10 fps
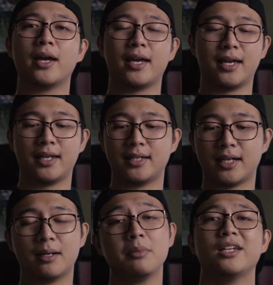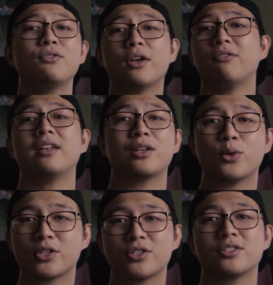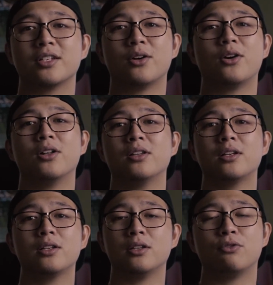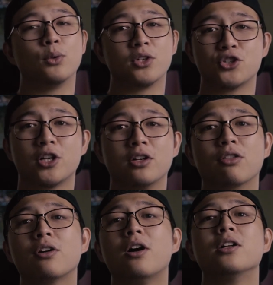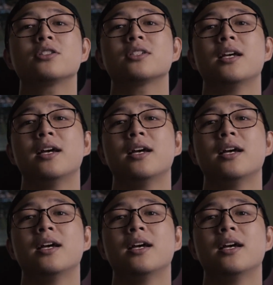And if you have any questions at all, if you want to share your thoughts,